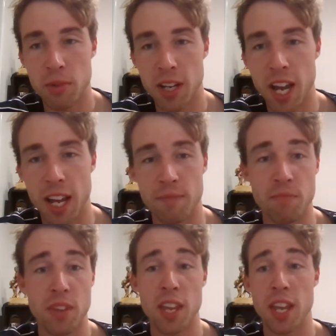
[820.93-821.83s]
But, hey,
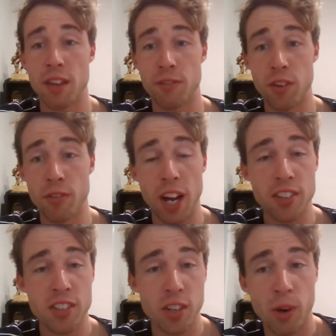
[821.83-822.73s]
if you've
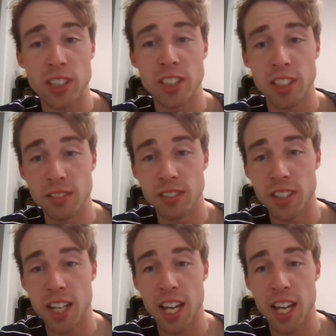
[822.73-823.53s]
asked a question